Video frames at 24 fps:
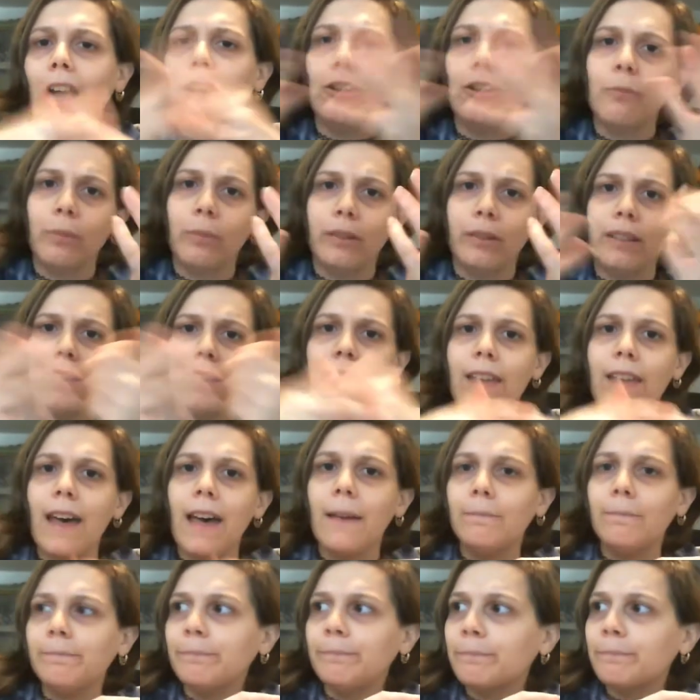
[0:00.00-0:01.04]
could believe
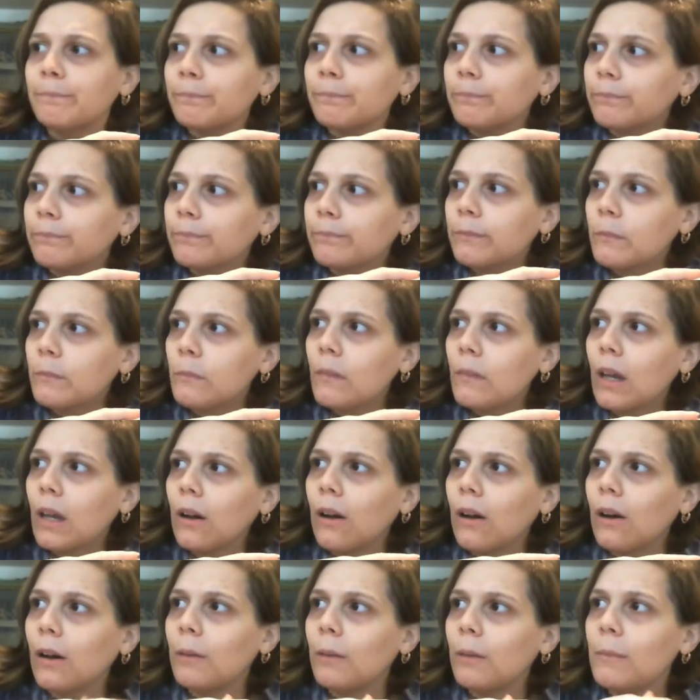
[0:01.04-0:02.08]
that.
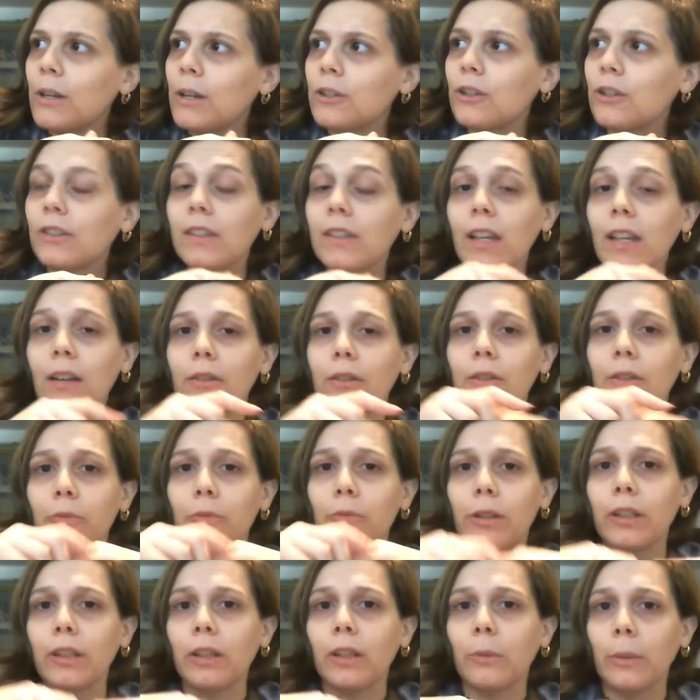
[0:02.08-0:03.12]
It just sounded
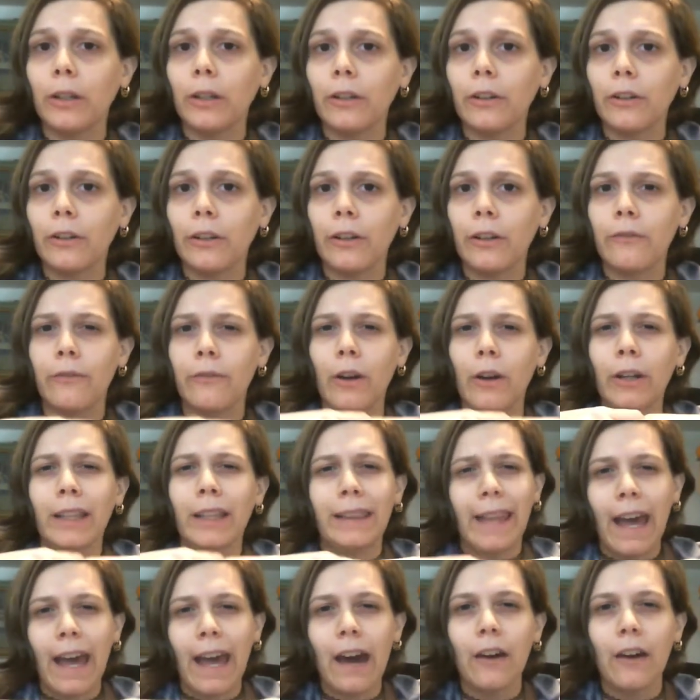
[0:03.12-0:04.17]
really weird and very
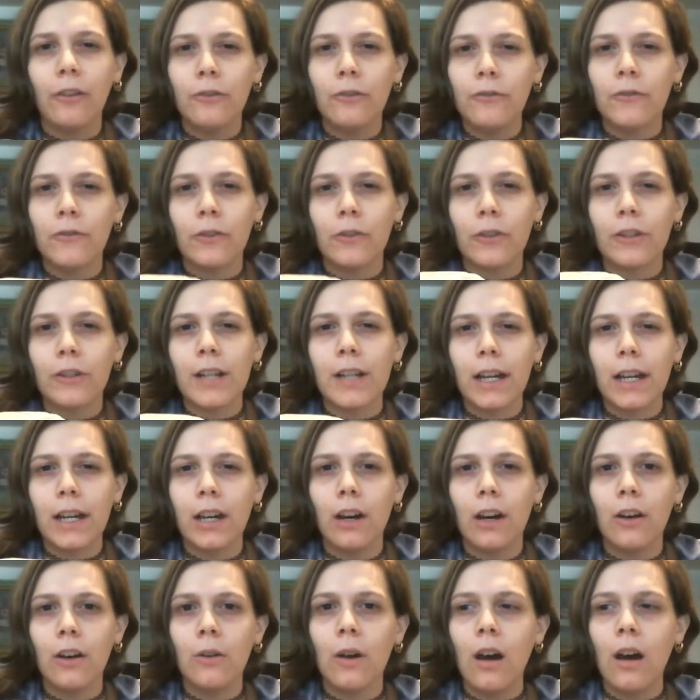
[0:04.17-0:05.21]
loud for an
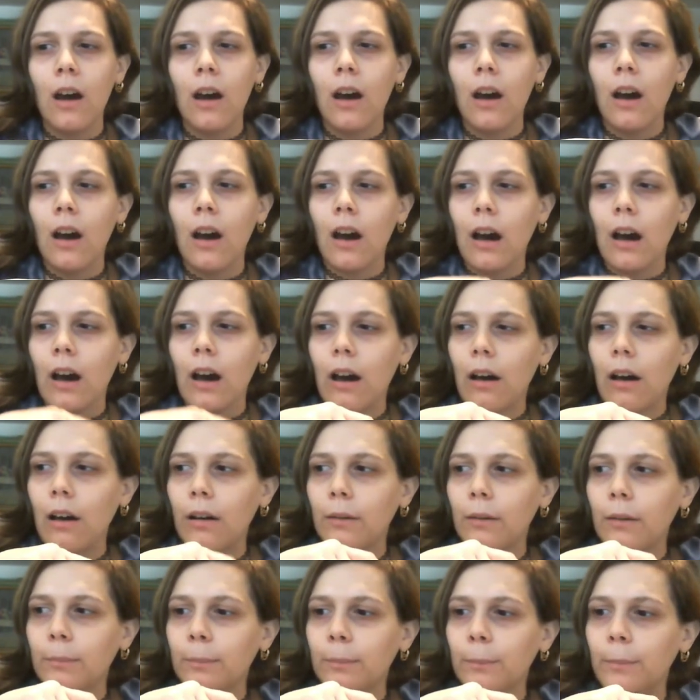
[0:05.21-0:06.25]
echo.
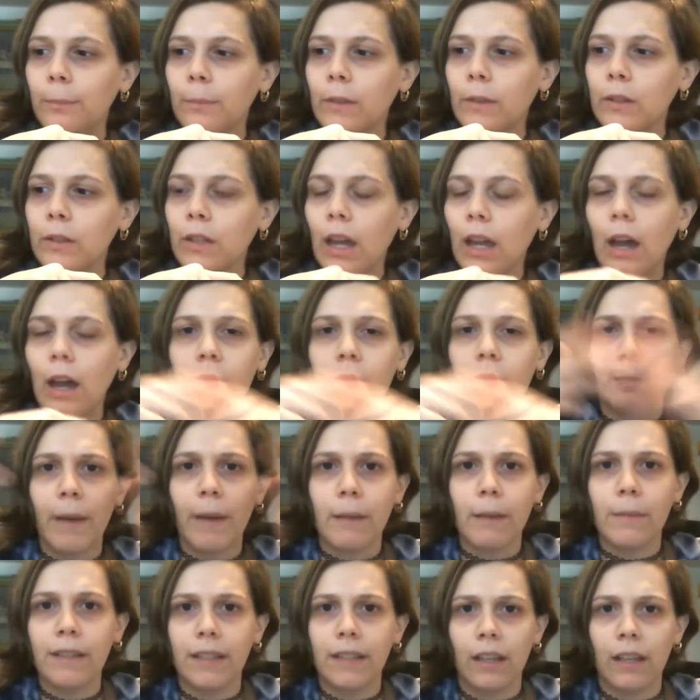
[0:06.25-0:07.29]
I was
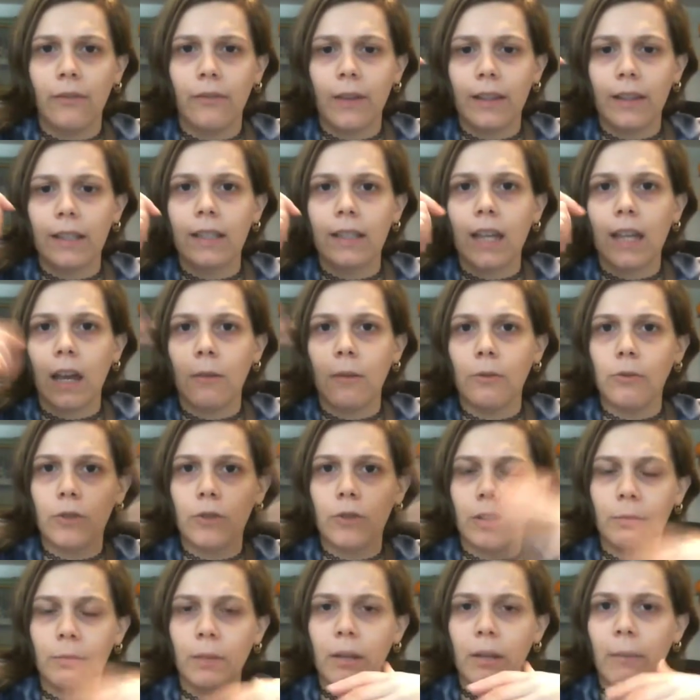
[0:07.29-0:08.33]
by myself at the time. It was
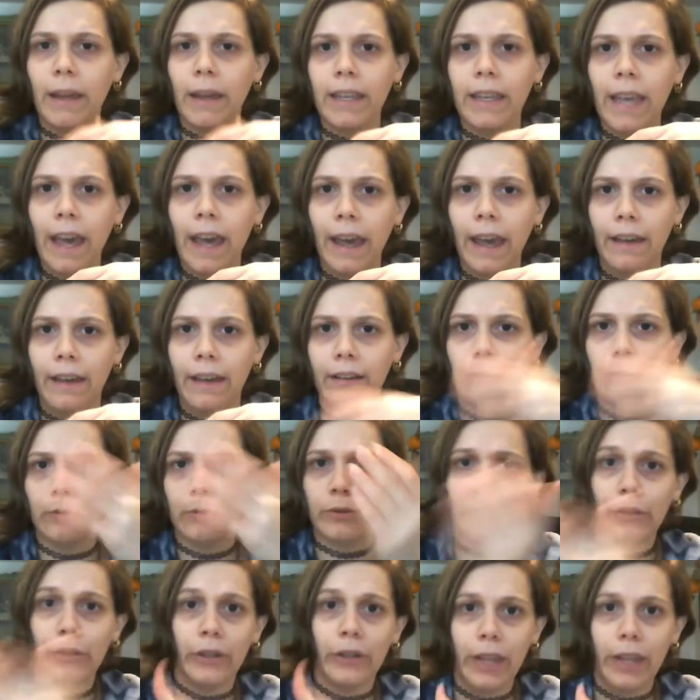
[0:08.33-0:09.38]
just me and my cat, and I
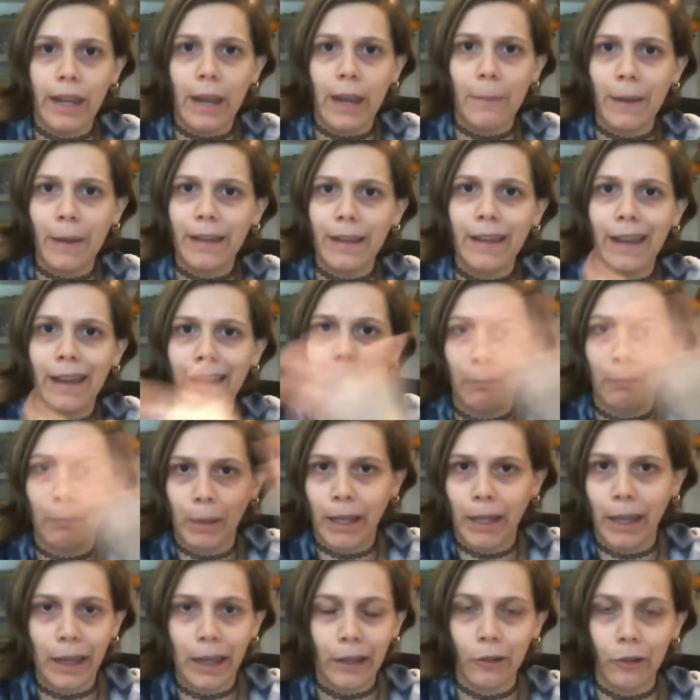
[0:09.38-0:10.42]
was looking at my cat. My
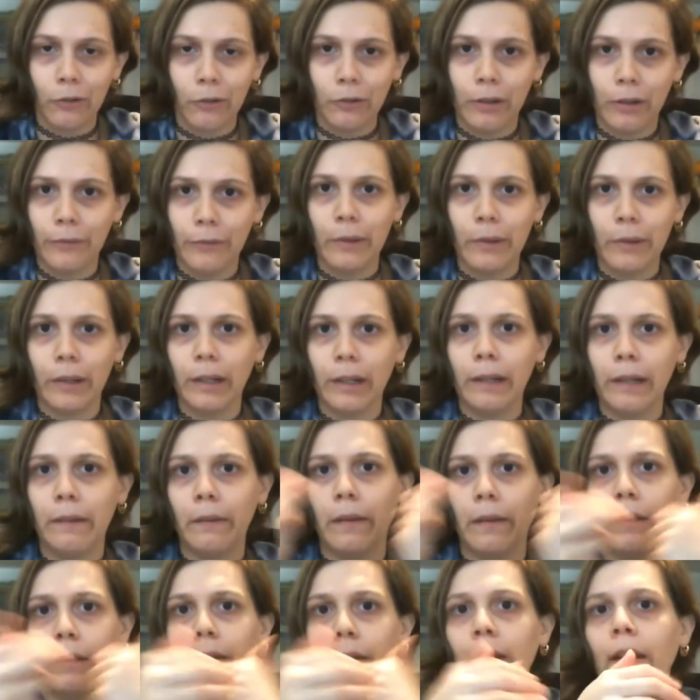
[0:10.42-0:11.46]
cat couldn't have done
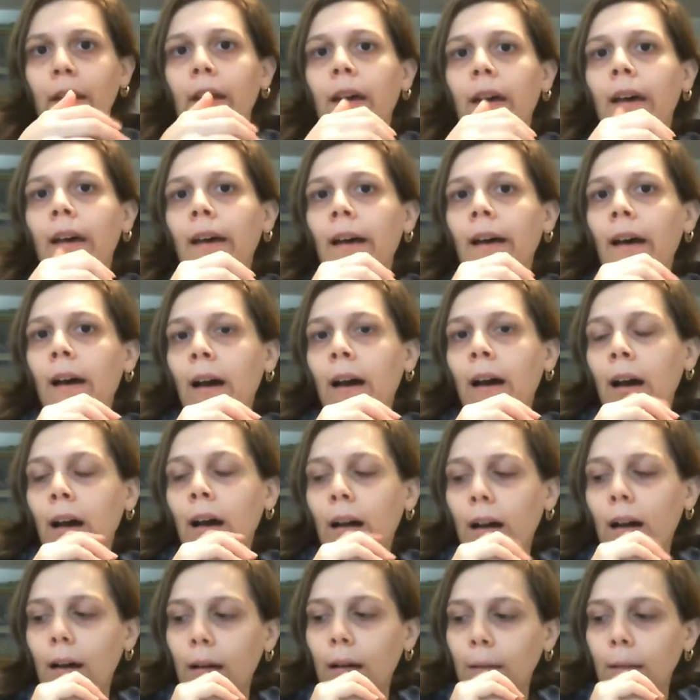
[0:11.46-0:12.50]
anything.
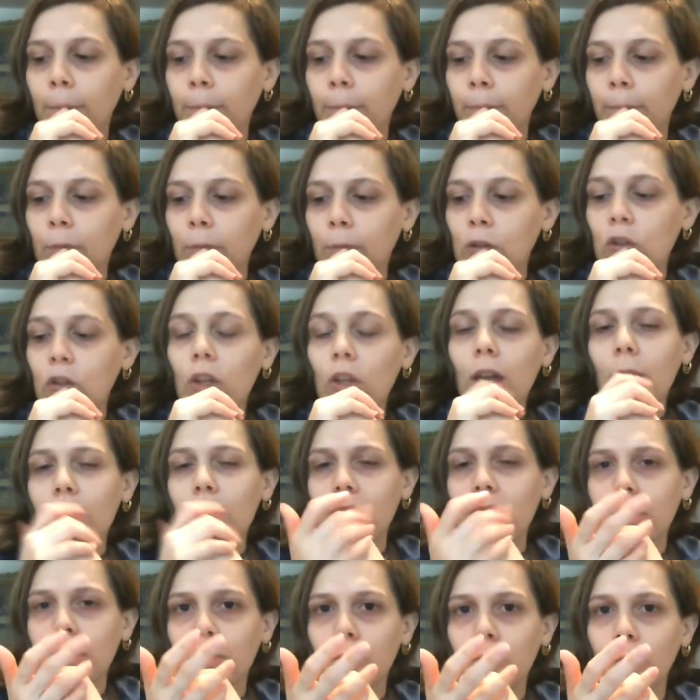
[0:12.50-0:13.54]
So that
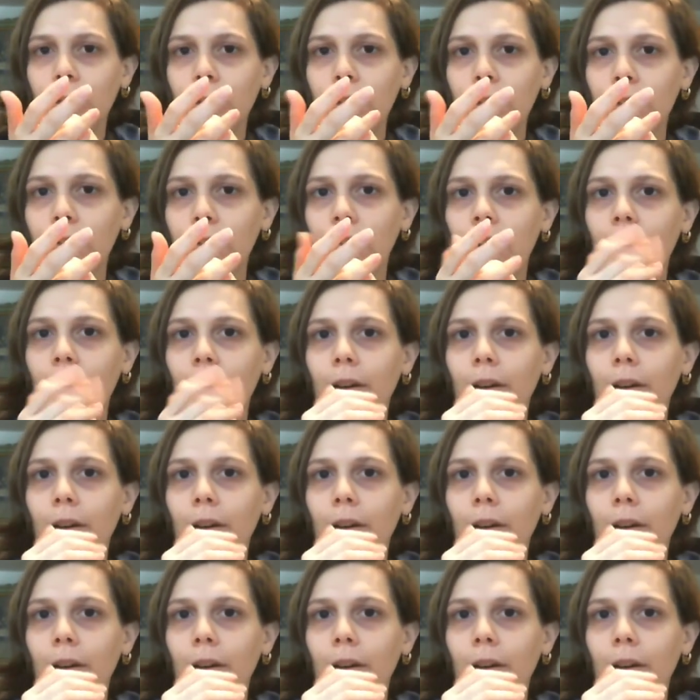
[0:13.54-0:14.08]
was a little weird.